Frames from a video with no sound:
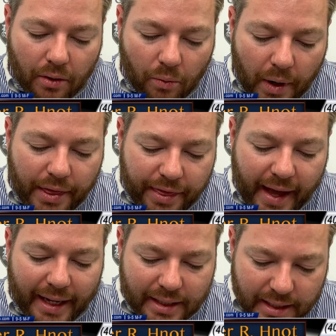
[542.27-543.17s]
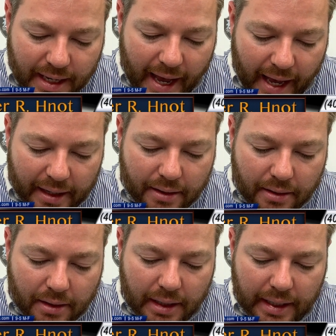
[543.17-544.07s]
With that said,
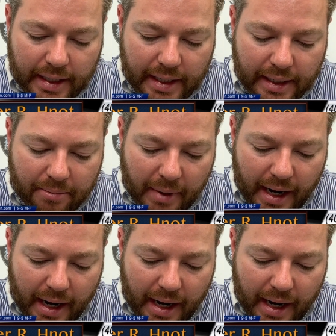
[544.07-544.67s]
um,